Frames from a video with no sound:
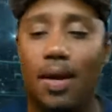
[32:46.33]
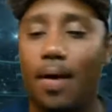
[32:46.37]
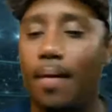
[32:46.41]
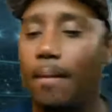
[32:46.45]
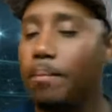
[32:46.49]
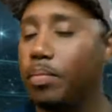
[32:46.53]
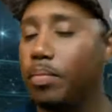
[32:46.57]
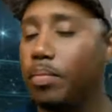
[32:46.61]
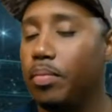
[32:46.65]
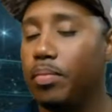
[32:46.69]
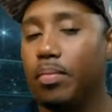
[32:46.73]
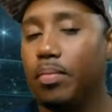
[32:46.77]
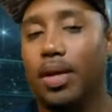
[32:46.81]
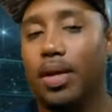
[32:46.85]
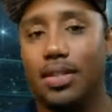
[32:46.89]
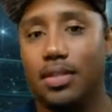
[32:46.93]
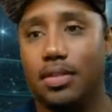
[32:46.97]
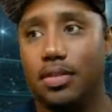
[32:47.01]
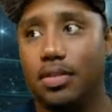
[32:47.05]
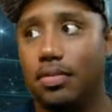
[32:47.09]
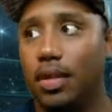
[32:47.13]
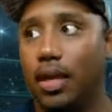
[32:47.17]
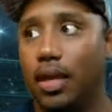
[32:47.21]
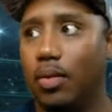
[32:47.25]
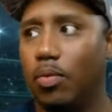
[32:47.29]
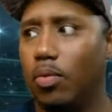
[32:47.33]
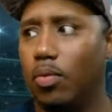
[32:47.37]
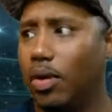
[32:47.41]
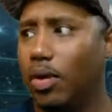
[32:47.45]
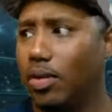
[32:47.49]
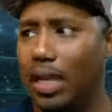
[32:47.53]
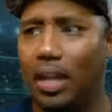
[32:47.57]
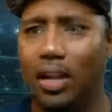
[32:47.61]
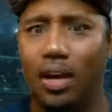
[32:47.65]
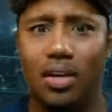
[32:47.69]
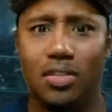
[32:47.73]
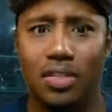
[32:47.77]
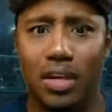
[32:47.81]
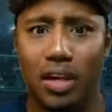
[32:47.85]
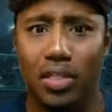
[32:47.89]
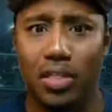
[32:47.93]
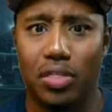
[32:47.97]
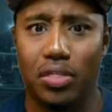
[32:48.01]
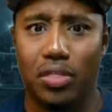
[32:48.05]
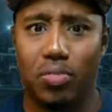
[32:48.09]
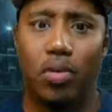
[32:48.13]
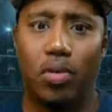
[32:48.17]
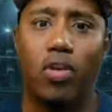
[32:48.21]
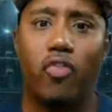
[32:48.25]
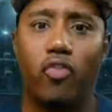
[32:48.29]
because they lost like 3 or
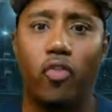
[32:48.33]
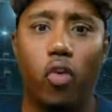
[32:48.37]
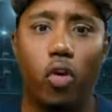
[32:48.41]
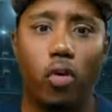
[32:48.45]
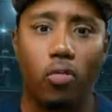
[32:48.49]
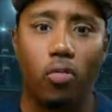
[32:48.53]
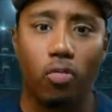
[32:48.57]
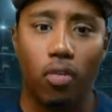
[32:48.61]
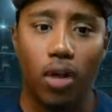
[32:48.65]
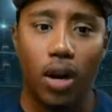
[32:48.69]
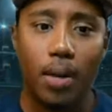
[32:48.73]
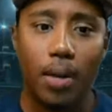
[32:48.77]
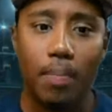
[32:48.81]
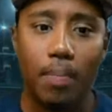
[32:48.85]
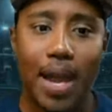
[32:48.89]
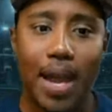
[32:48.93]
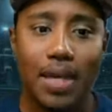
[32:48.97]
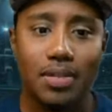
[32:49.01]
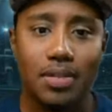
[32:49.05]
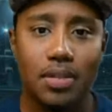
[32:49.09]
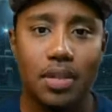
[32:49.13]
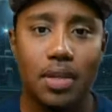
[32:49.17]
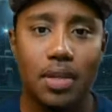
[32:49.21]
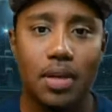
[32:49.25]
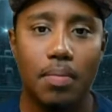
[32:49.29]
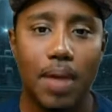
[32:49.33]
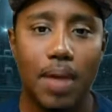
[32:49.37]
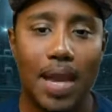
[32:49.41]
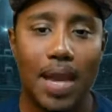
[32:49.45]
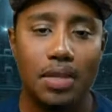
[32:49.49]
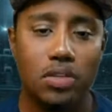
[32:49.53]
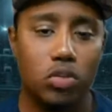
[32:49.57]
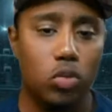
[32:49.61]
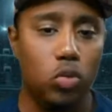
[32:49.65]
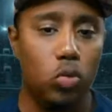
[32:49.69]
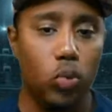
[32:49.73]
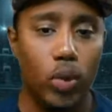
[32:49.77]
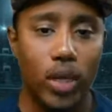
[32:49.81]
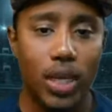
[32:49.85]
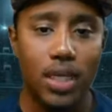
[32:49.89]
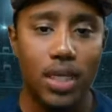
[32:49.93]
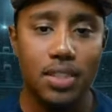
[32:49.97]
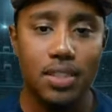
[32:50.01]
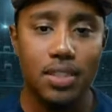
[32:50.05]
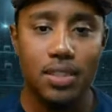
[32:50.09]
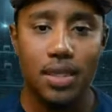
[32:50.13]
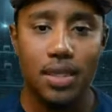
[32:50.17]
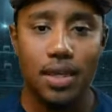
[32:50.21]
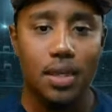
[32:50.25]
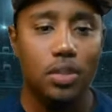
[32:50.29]
4 running backs in the last 2 weeks
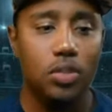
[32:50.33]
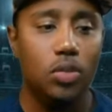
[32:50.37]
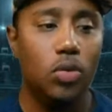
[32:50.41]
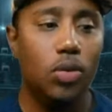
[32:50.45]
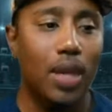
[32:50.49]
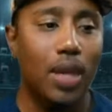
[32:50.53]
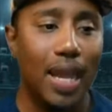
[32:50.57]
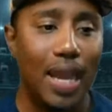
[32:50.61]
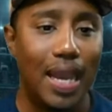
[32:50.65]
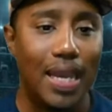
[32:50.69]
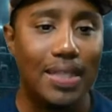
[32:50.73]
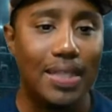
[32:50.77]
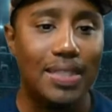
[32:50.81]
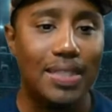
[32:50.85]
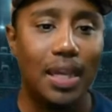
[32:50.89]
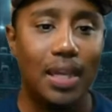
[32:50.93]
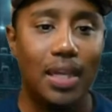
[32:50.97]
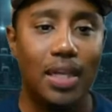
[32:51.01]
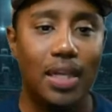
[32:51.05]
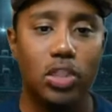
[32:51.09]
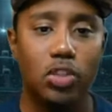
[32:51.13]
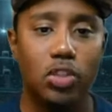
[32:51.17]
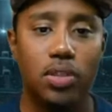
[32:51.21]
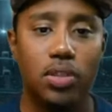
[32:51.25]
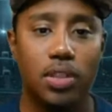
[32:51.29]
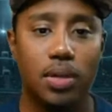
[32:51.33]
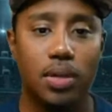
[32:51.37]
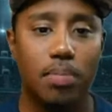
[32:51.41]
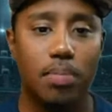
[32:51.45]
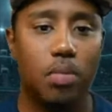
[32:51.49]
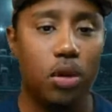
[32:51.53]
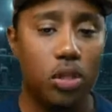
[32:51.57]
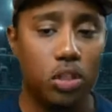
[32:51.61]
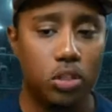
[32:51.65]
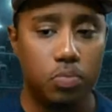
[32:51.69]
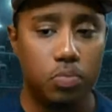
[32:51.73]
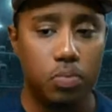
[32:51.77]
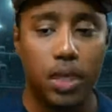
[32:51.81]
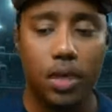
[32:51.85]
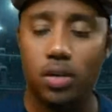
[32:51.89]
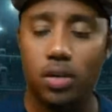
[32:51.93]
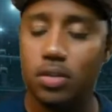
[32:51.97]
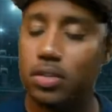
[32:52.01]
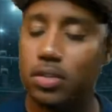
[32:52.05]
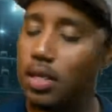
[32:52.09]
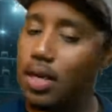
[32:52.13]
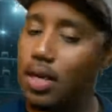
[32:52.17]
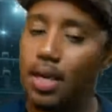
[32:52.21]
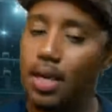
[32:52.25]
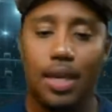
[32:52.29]
due to ACL injuries and Marcus Peters.
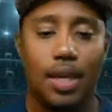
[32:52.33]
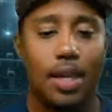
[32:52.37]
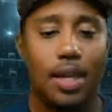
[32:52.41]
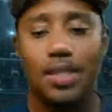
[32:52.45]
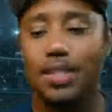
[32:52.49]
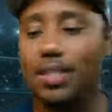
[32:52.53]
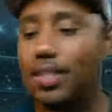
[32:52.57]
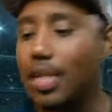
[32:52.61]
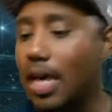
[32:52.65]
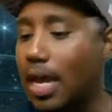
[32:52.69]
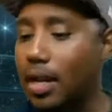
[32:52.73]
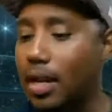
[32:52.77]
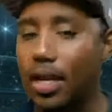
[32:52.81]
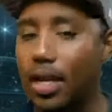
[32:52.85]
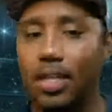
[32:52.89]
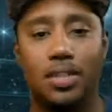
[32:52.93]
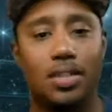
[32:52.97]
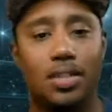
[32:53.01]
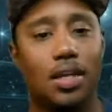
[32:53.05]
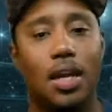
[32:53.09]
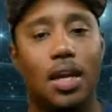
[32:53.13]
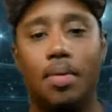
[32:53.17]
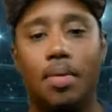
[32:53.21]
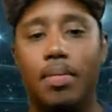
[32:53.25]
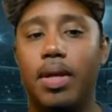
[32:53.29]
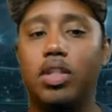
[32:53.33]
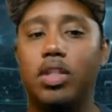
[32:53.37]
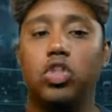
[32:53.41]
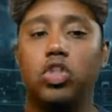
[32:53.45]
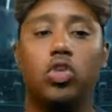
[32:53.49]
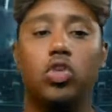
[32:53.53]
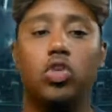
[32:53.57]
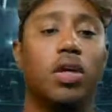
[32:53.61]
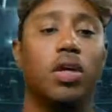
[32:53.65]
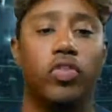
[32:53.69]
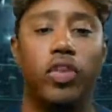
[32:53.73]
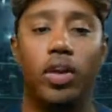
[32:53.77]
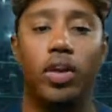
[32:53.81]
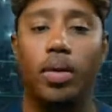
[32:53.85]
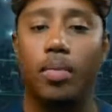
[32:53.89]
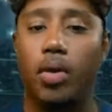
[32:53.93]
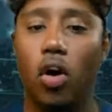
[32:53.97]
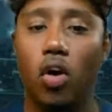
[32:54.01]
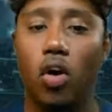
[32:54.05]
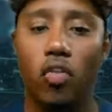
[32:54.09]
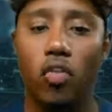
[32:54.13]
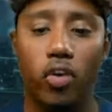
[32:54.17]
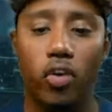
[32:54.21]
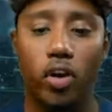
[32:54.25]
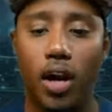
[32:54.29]
It's going to be too much for them to
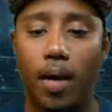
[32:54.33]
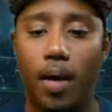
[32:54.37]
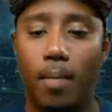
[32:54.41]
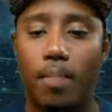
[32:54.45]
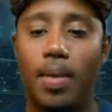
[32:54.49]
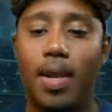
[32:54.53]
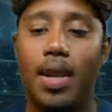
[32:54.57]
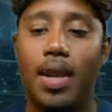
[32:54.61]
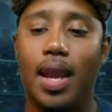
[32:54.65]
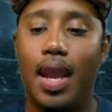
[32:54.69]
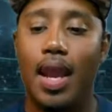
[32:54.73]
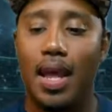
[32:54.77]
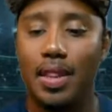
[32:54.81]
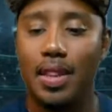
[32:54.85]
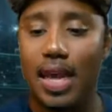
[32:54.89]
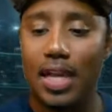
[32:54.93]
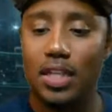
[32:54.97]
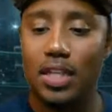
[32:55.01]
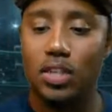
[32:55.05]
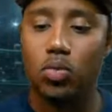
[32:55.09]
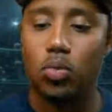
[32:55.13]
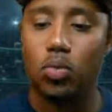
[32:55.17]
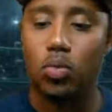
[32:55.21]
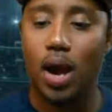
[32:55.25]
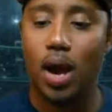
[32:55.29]
overcome. And that's why I